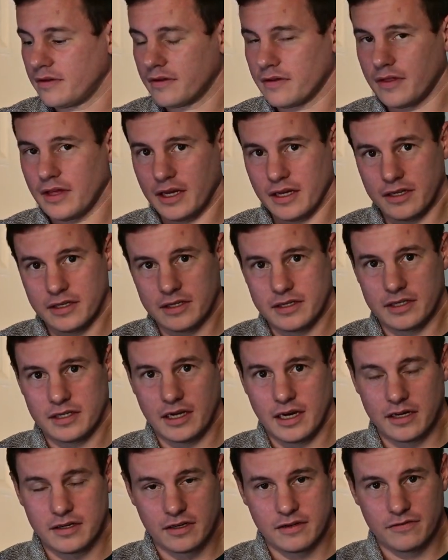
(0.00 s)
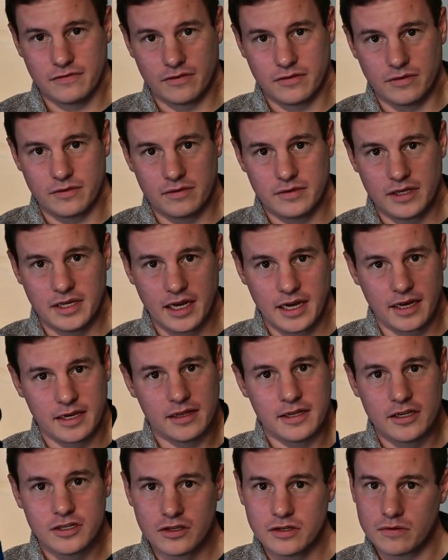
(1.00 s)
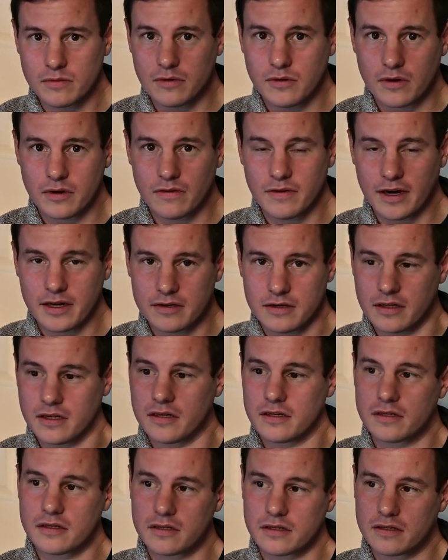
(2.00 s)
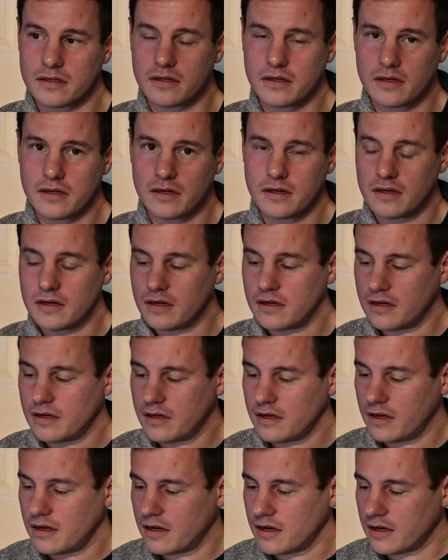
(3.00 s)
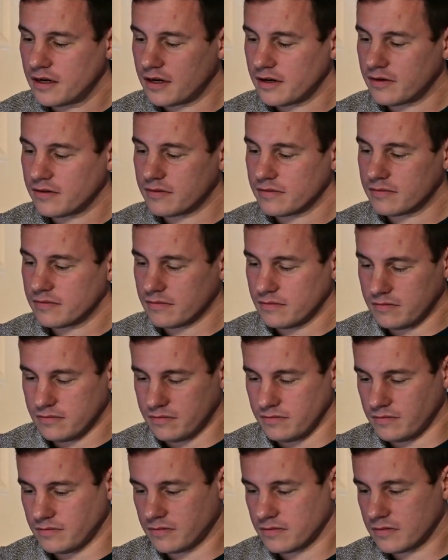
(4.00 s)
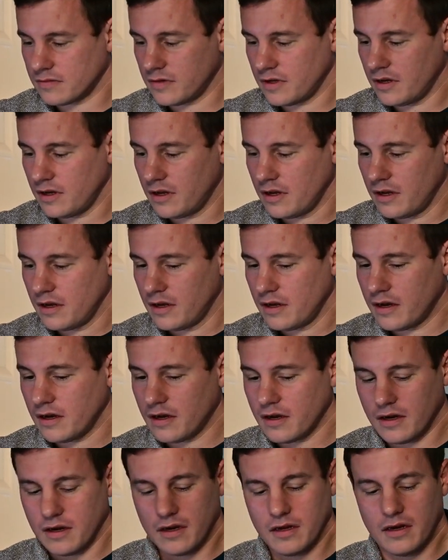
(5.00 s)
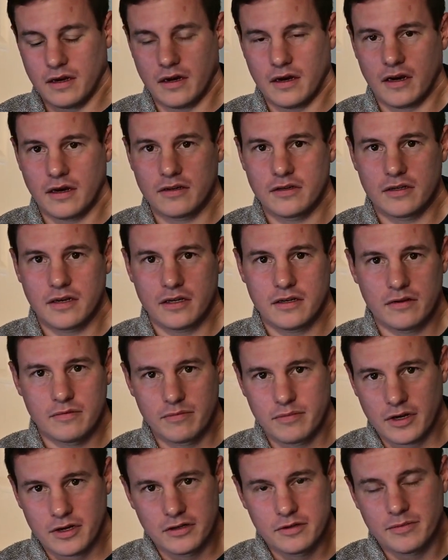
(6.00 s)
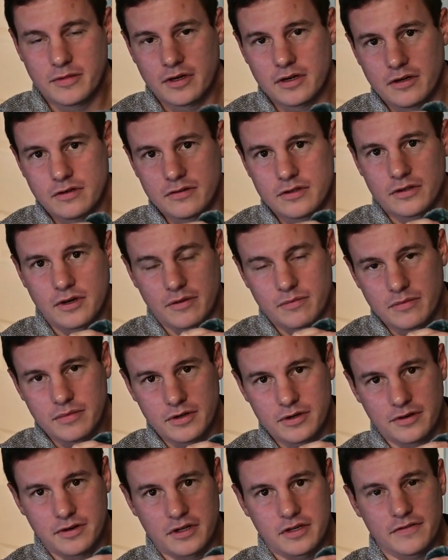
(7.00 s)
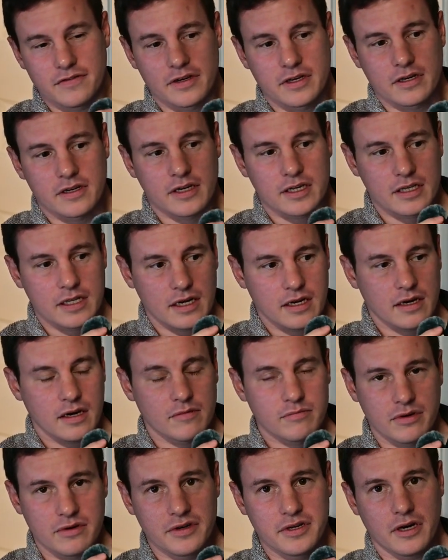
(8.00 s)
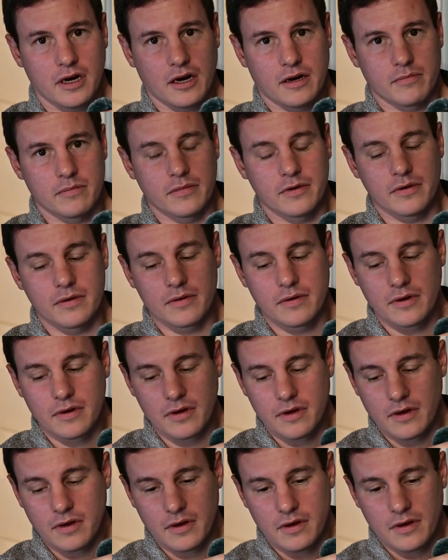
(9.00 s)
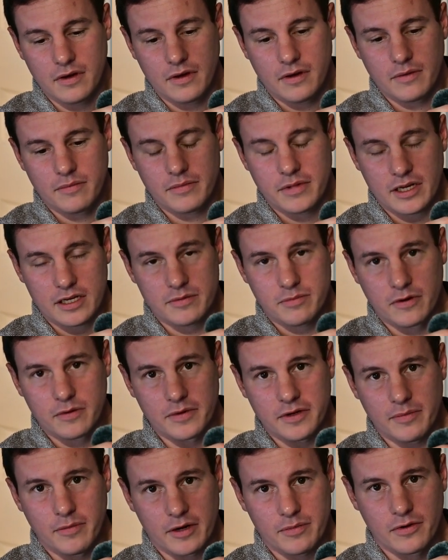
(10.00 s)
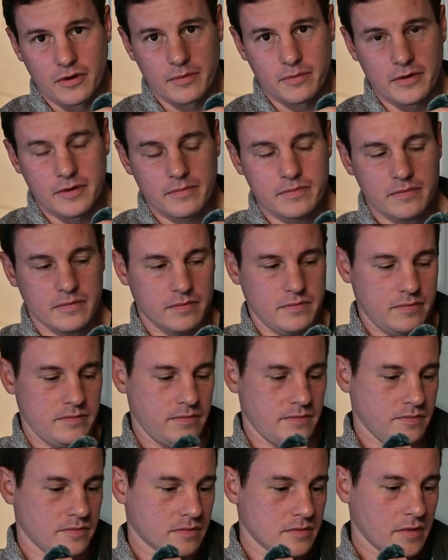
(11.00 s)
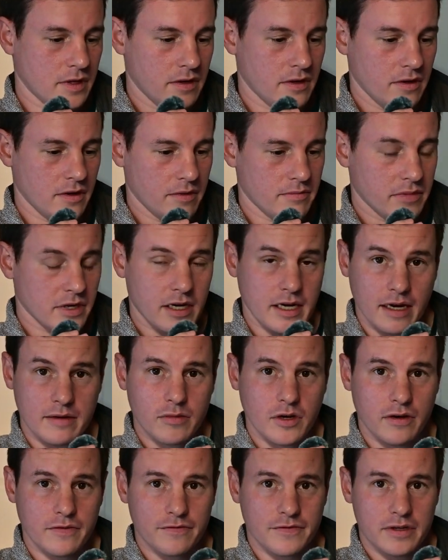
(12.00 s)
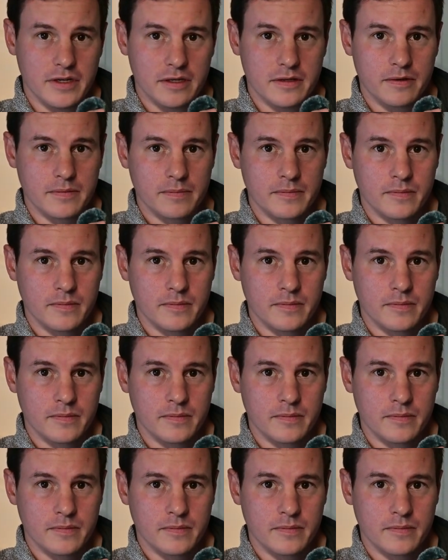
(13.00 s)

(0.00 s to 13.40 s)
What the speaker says: this, and I thought, yeah, let's just walk around with this. Now, I don't blow my own trumpet or anything like that. I'm pretty humble, but that's probably my problem. But I am confident.